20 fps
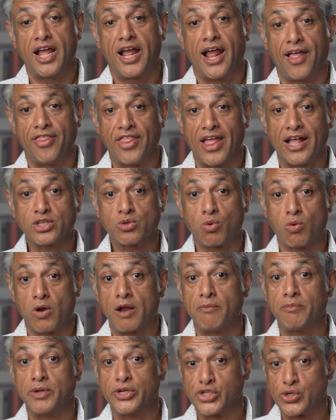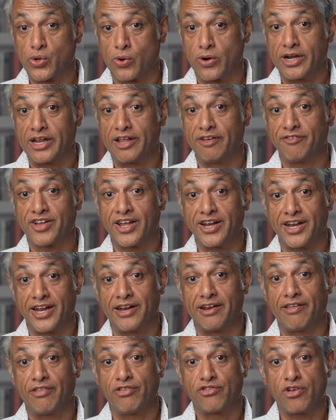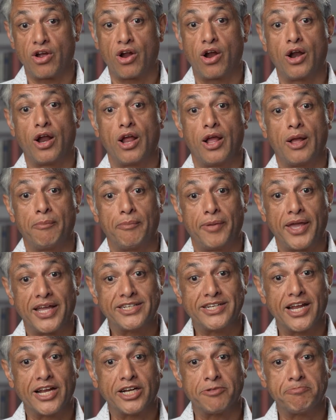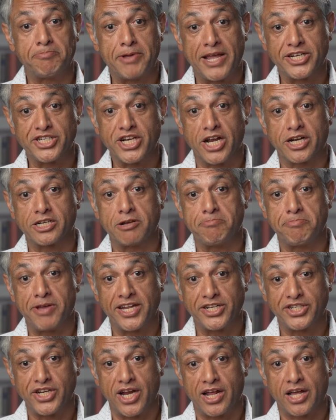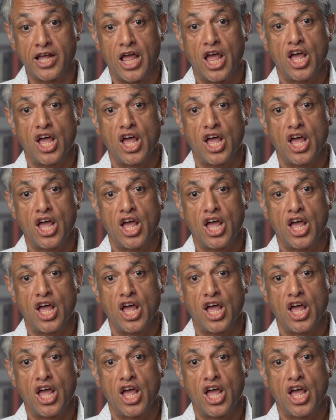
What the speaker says: And that's where a majority of Canadians are, paycheck to paycheck.